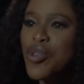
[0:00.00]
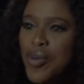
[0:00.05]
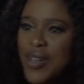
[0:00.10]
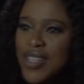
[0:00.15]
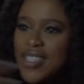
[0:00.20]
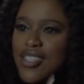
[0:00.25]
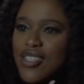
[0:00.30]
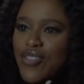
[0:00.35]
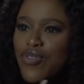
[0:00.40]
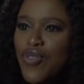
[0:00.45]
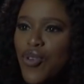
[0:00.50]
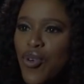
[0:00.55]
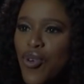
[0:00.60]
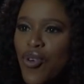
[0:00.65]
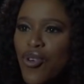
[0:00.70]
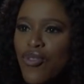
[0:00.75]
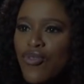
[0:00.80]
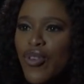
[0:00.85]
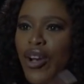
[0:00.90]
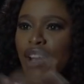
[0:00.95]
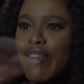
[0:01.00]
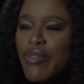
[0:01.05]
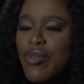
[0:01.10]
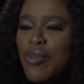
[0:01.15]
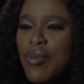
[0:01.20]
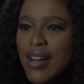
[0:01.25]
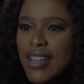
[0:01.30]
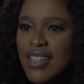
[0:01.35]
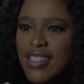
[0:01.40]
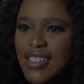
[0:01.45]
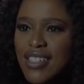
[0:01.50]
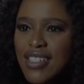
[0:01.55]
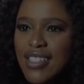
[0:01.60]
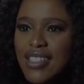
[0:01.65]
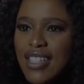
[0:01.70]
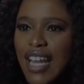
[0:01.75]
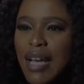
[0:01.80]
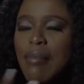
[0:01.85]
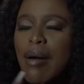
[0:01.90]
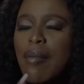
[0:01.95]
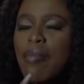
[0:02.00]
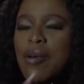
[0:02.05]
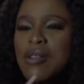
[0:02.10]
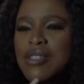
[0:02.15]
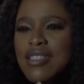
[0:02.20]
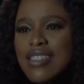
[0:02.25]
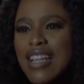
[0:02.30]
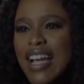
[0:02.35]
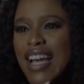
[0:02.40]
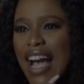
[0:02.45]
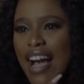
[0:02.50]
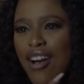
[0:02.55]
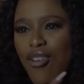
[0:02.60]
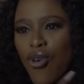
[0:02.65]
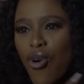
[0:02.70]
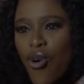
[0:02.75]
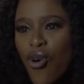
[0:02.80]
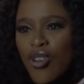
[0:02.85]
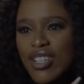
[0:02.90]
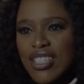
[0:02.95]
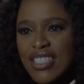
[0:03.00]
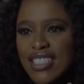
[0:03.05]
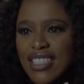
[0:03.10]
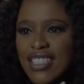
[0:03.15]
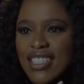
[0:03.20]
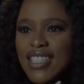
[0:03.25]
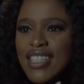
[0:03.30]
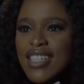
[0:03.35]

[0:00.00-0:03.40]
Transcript: do it for everyone. Like my person, like Ankoni.